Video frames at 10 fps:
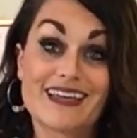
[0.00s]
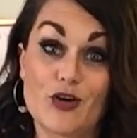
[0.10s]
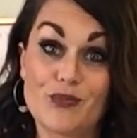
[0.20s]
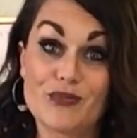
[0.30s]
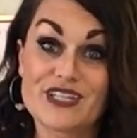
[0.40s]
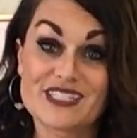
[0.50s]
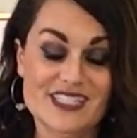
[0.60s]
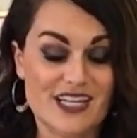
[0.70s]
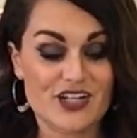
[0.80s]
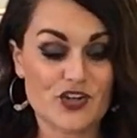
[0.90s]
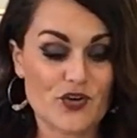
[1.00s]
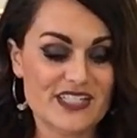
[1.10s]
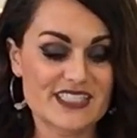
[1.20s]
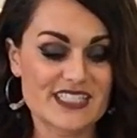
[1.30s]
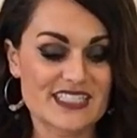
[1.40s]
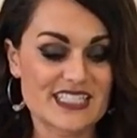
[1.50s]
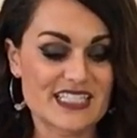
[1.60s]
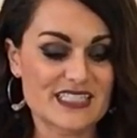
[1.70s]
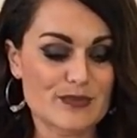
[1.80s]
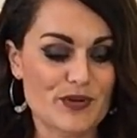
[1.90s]
Hopefully it's not crazy
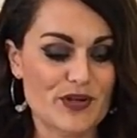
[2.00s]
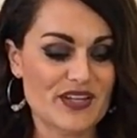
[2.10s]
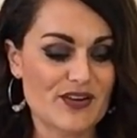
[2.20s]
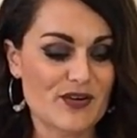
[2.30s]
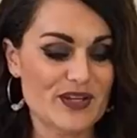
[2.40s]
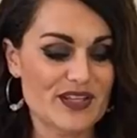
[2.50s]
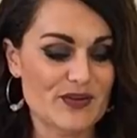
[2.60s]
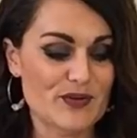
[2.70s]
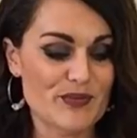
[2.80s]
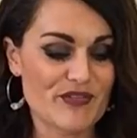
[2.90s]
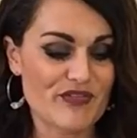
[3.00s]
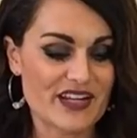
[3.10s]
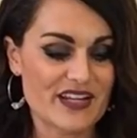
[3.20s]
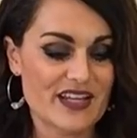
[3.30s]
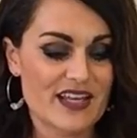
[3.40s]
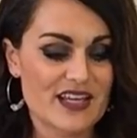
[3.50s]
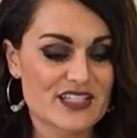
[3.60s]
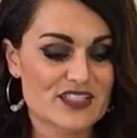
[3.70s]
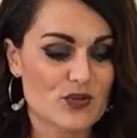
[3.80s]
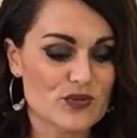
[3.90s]
intense, but it will be fun.
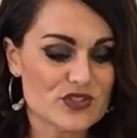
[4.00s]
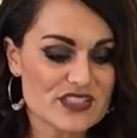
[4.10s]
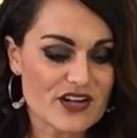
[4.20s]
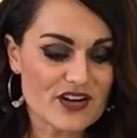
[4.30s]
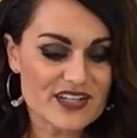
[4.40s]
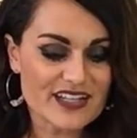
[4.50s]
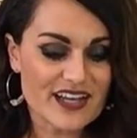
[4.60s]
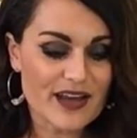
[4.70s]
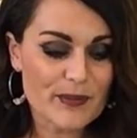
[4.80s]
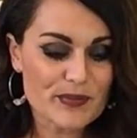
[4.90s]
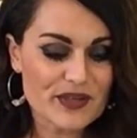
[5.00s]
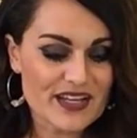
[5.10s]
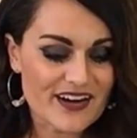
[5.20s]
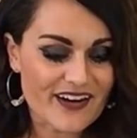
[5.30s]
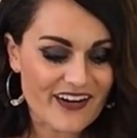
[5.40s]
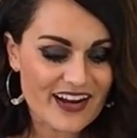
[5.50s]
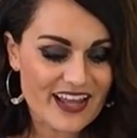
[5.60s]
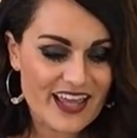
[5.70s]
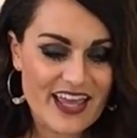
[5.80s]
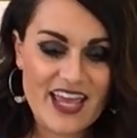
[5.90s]
So we'll start up here,
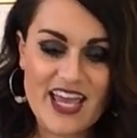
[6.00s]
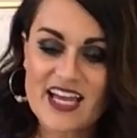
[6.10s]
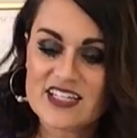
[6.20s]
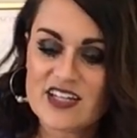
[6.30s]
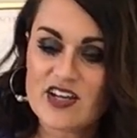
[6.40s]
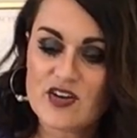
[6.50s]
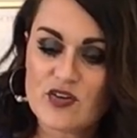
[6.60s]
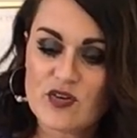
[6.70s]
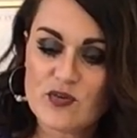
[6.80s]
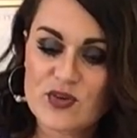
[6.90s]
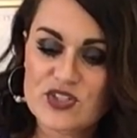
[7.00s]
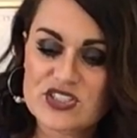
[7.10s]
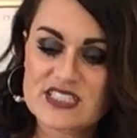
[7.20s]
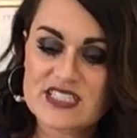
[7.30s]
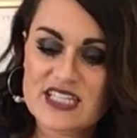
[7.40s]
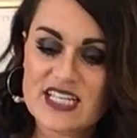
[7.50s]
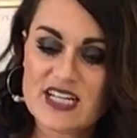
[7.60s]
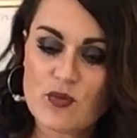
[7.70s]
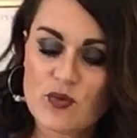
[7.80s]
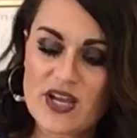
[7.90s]
and we just get
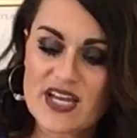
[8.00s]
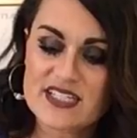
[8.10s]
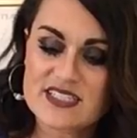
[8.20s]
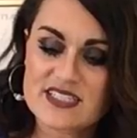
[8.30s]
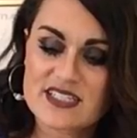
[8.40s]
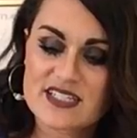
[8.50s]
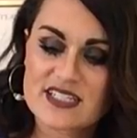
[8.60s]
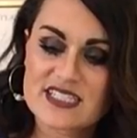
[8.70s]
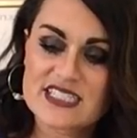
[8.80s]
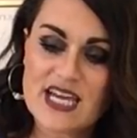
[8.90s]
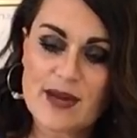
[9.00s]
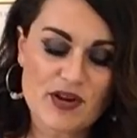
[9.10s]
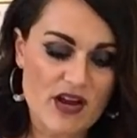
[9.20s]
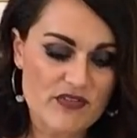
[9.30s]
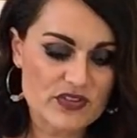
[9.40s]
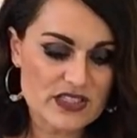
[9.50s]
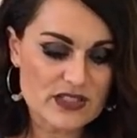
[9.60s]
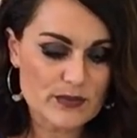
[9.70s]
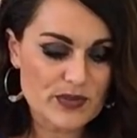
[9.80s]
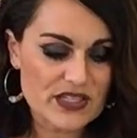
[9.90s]
it wet, dab it off a
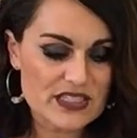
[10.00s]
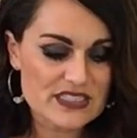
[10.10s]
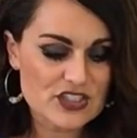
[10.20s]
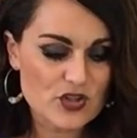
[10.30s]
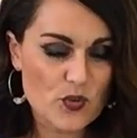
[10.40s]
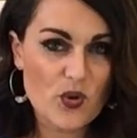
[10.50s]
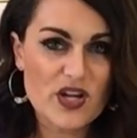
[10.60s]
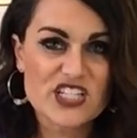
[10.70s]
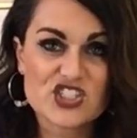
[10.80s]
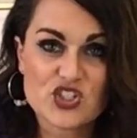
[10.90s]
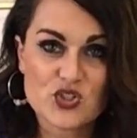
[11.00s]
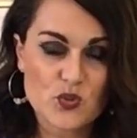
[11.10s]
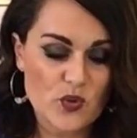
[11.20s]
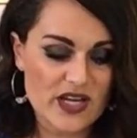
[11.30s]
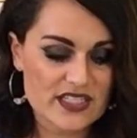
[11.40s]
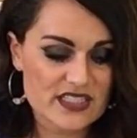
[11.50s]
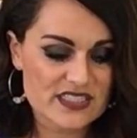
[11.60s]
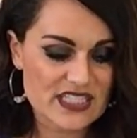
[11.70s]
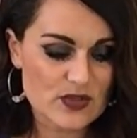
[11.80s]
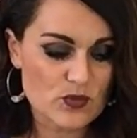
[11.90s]
little bit. You don't want it too wet
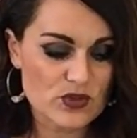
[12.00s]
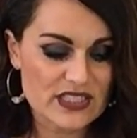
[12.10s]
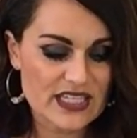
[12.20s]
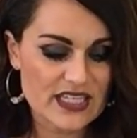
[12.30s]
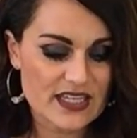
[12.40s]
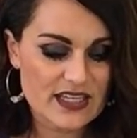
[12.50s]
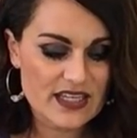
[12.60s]
because then it will leak.